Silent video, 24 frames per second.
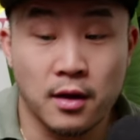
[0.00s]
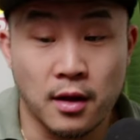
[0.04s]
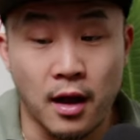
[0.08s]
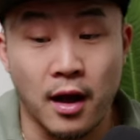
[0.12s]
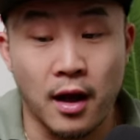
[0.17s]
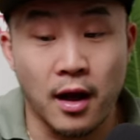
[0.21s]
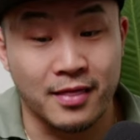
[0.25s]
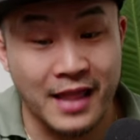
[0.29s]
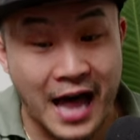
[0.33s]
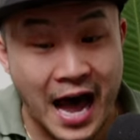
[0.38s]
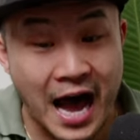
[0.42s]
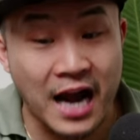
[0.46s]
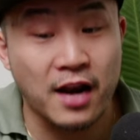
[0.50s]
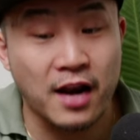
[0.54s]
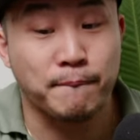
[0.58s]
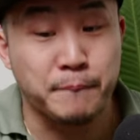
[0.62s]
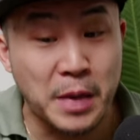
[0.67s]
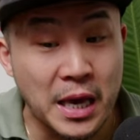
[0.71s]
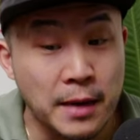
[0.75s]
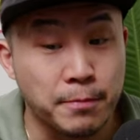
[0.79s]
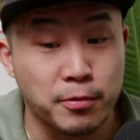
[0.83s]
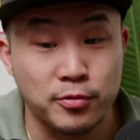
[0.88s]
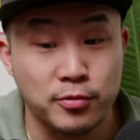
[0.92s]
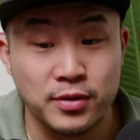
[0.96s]
A lot of
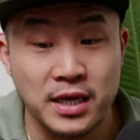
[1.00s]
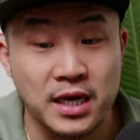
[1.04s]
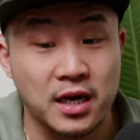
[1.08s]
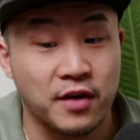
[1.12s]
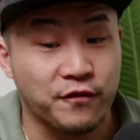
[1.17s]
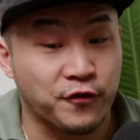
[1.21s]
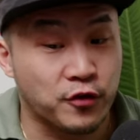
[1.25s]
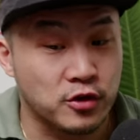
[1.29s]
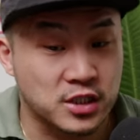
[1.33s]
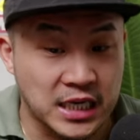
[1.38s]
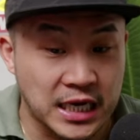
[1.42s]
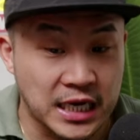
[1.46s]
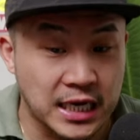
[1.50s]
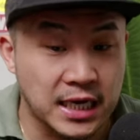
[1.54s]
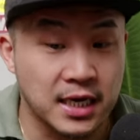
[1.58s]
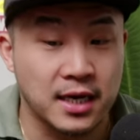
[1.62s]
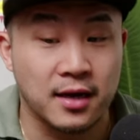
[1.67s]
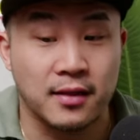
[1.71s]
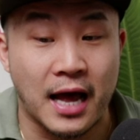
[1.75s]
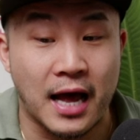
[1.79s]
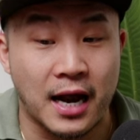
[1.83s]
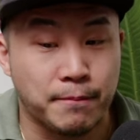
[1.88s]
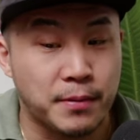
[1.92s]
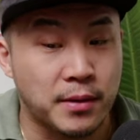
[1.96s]
people need it for tea. A
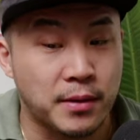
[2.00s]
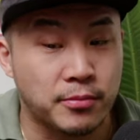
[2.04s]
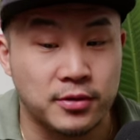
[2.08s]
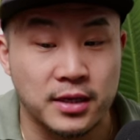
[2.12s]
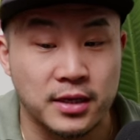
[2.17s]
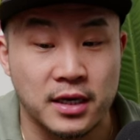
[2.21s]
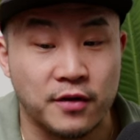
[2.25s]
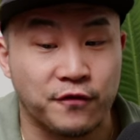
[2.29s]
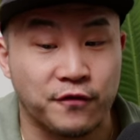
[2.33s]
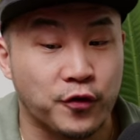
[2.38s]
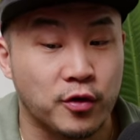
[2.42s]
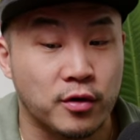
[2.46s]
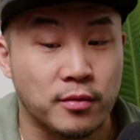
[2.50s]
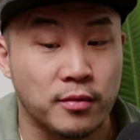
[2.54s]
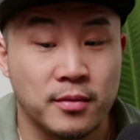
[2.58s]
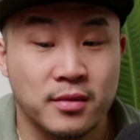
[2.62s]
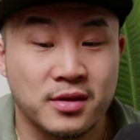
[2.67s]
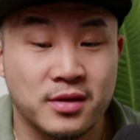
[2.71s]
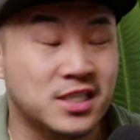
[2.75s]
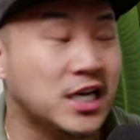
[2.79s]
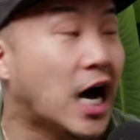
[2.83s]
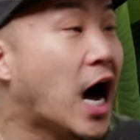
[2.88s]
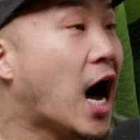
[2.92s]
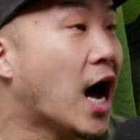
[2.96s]
lot of people need it for
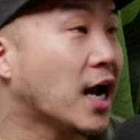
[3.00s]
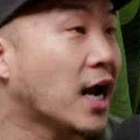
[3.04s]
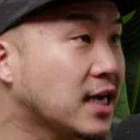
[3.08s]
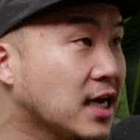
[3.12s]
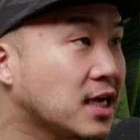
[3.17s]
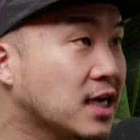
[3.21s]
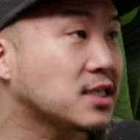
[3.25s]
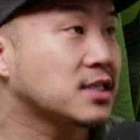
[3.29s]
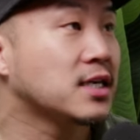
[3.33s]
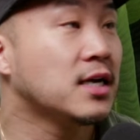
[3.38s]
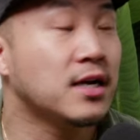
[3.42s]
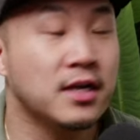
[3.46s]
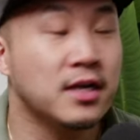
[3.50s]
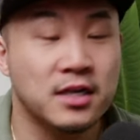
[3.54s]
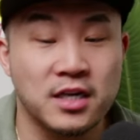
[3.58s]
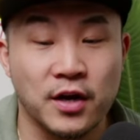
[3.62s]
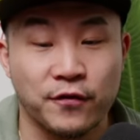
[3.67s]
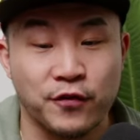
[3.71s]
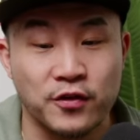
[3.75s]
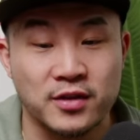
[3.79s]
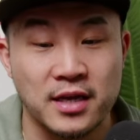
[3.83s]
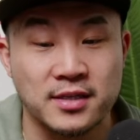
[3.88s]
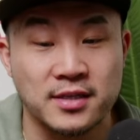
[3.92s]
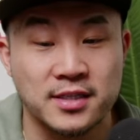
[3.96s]
tonics,
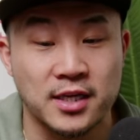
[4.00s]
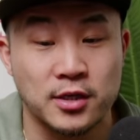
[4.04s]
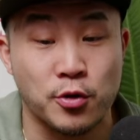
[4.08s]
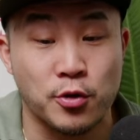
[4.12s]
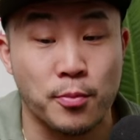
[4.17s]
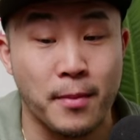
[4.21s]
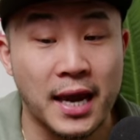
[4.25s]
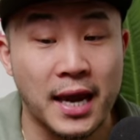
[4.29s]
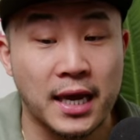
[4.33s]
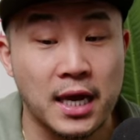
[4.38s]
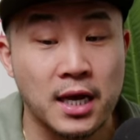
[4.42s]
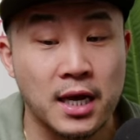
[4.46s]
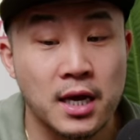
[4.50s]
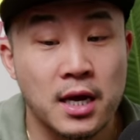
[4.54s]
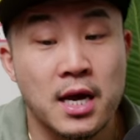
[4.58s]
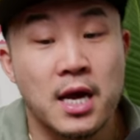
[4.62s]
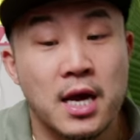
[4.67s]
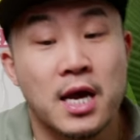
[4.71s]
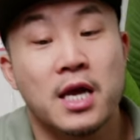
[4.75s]
different things that they're making.